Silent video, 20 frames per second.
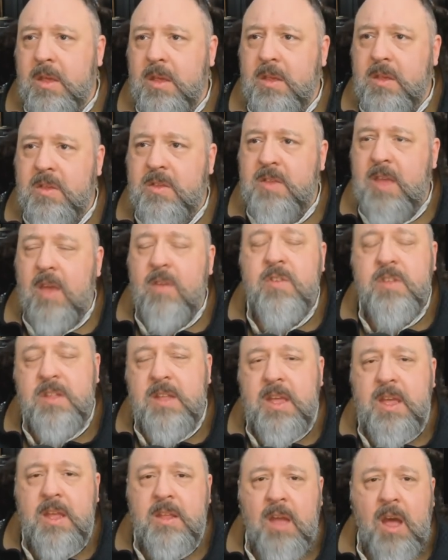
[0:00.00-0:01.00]

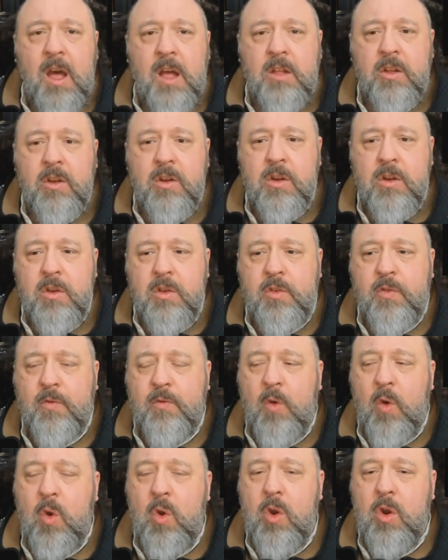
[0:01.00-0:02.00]
$70
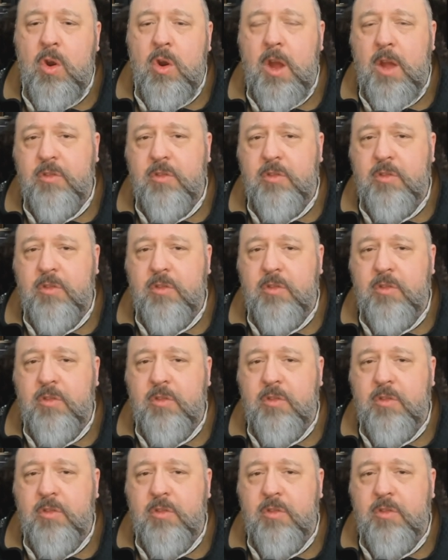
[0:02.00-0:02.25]
for